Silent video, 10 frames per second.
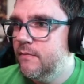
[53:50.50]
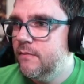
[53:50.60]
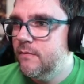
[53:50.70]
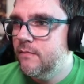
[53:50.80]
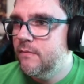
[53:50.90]

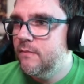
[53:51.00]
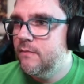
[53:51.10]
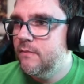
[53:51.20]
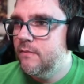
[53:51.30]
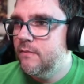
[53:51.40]
I
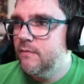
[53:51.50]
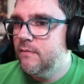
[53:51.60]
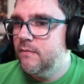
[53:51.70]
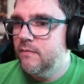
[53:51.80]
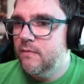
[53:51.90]

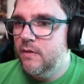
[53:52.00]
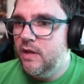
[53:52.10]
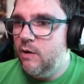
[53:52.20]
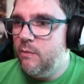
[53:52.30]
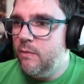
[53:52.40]

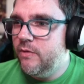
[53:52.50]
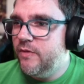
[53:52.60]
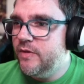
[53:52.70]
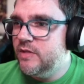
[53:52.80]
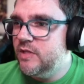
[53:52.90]
remember that
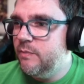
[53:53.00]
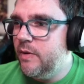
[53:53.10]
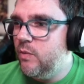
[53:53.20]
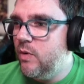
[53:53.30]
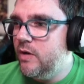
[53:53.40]
this is the
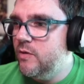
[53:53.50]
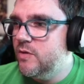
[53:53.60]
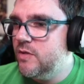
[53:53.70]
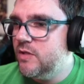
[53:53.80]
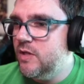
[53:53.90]
bed where I used
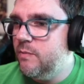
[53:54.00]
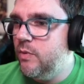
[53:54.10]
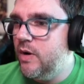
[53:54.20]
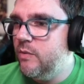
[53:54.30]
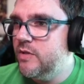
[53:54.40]
to sleep
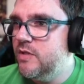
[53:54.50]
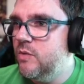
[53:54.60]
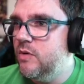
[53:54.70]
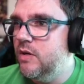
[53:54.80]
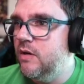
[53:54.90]
when I was a
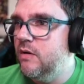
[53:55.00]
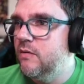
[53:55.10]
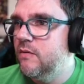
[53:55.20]
student here.